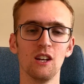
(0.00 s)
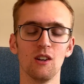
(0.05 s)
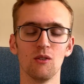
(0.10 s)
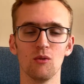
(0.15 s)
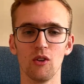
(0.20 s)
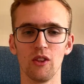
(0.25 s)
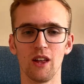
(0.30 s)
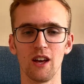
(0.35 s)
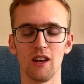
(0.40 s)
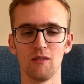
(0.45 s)

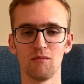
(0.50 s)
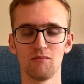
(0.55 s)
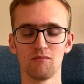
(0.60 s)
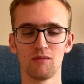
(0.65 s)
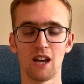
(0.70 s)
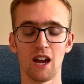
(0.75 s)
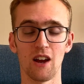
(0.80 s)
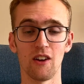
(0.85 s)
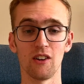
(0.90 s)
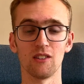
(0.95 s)
what that
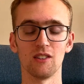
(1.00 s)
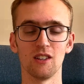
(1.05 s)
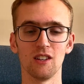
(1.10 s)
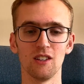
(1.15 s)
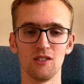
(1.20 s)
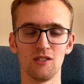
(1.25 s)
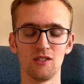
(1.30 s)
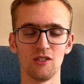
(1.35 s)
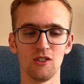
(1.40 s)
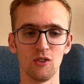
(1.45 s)
character
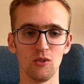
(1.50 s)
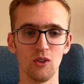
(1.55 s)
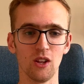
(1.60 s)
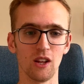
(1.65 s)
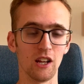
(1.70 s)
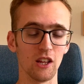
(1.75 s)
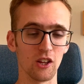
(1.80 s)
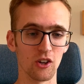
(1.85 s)
is uniquely